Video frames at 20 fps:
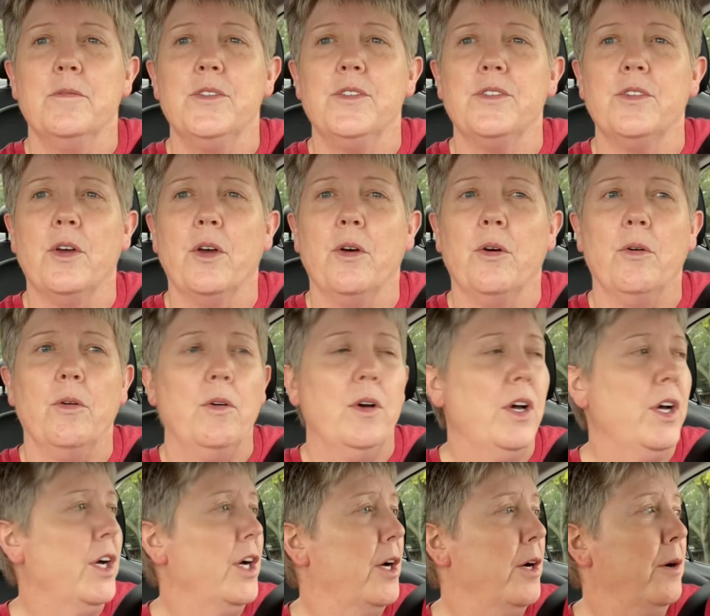So
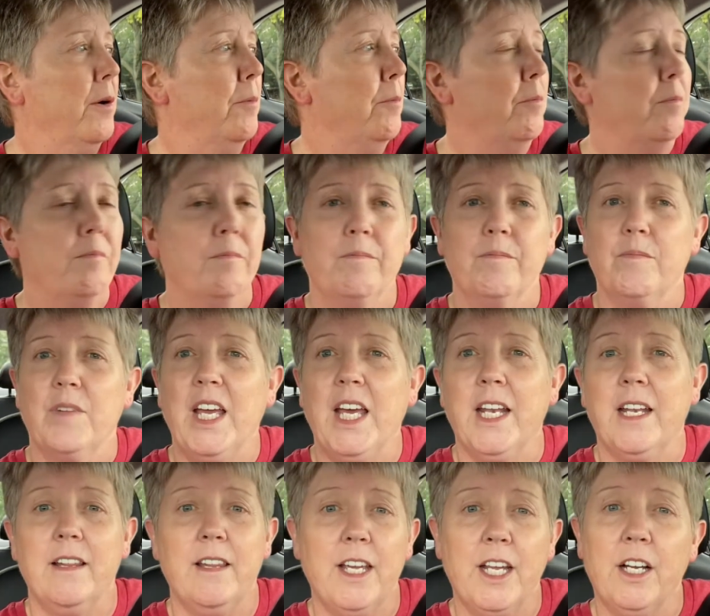
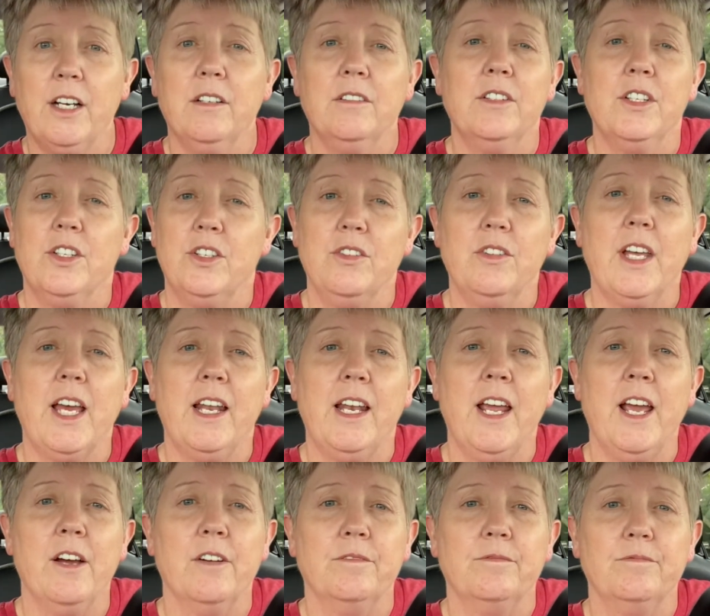headed there to do that now.